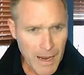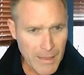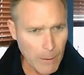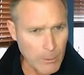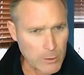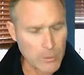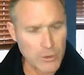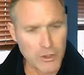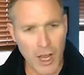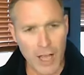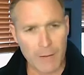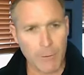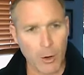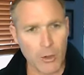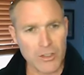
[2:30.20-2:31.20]
and that was with
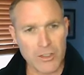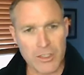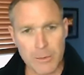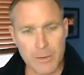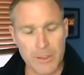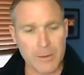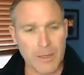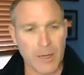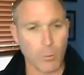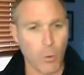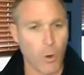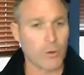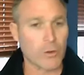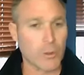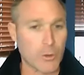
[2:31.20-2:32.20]
John Bart Simpson and
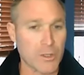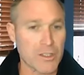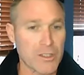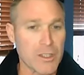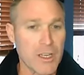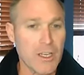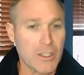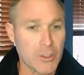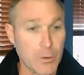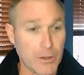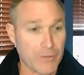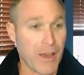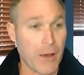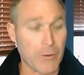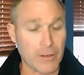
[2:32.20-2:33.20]
Walt Lewis, two of
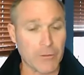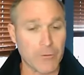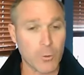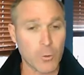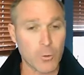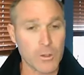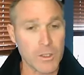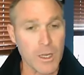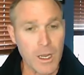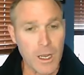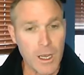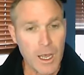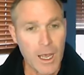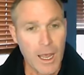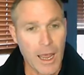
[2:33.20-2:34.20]
the founding fools.
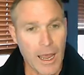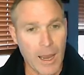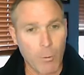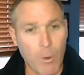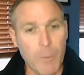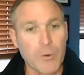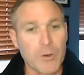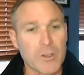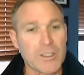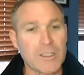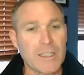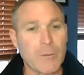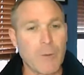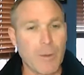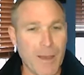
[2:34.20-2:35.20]
And one
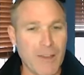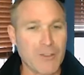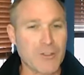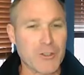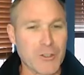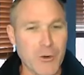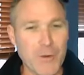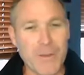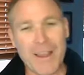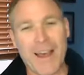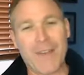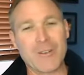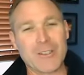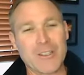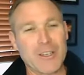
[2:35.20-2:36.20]
person we mentioned during the
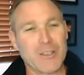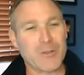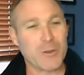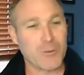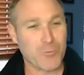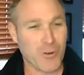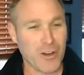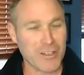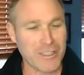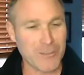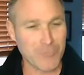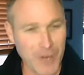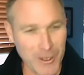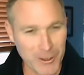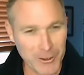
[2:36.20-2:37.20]
conversation was
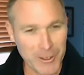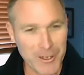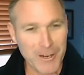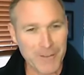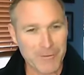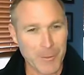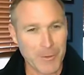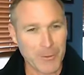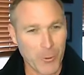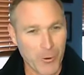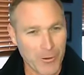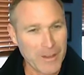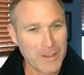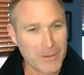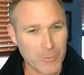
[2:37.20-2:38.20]
Rusty Ricker from the
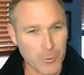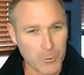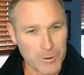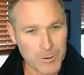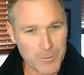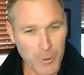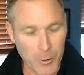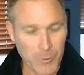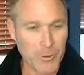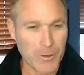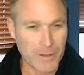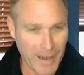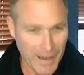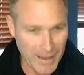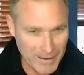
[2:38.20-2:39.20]
Northeast Fools.
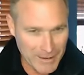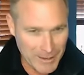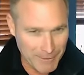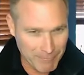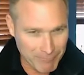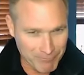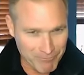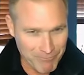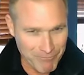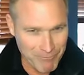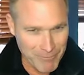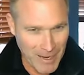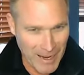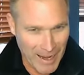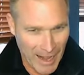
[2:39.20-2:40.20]
Yeah, and um,
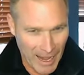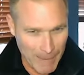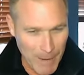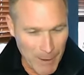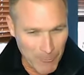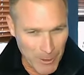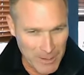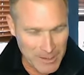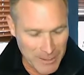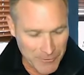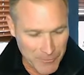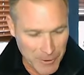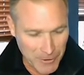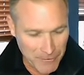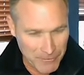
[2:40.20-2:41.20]
and I met Rusty
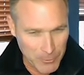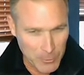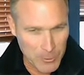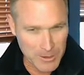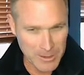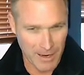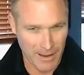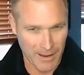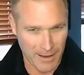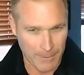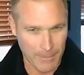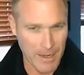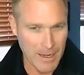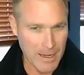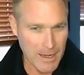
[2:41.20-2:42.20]
for the first
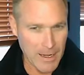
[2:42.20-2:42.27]
time